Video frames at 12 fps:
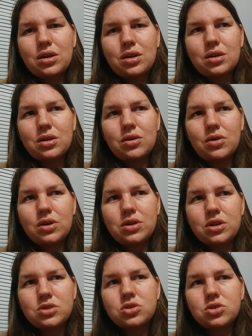So it
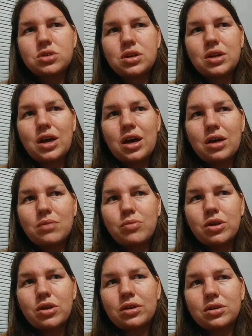shorts it out,
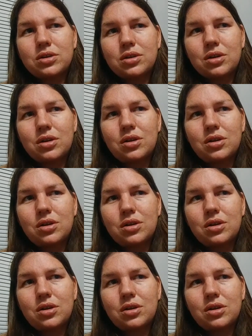protects the